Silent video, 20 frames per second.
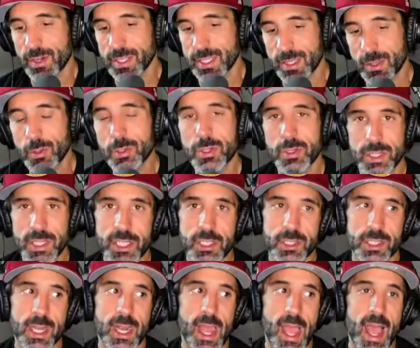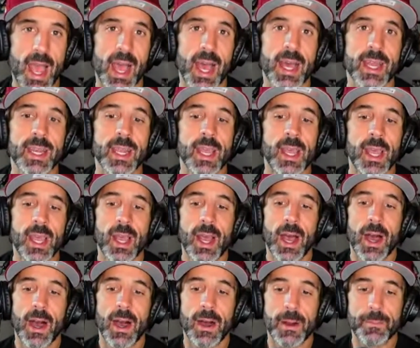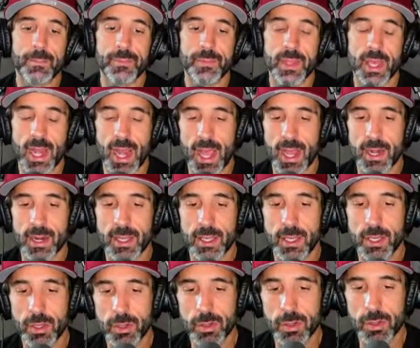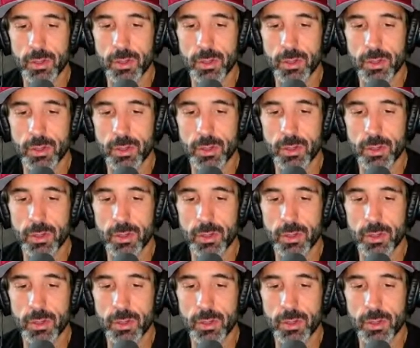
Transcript: And those are teachers I had um, that had a huge